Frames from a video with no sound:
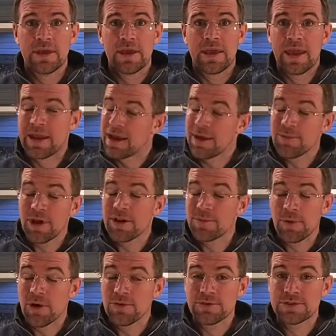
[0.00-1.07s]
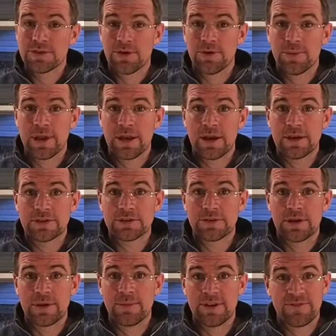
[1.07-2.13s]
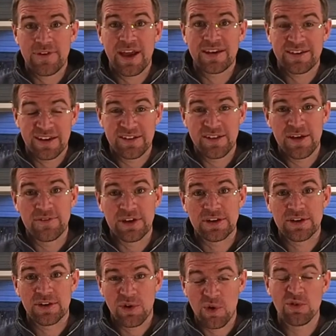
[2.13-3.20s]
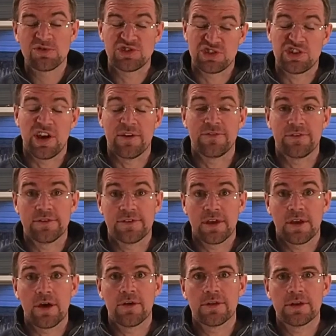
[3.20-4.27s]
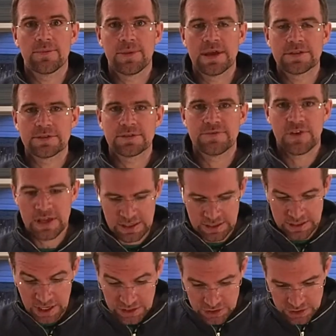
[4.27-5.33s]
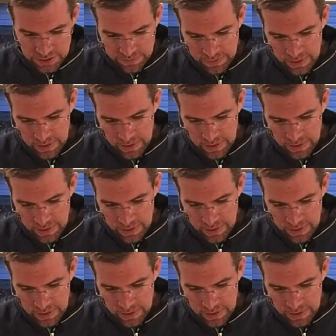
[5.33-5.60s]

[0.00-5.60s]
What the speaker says: And I'm not opposed to homemade ice cream. In fact, I love it. Cold stuff, as they call it in Pennsylvania Dutch.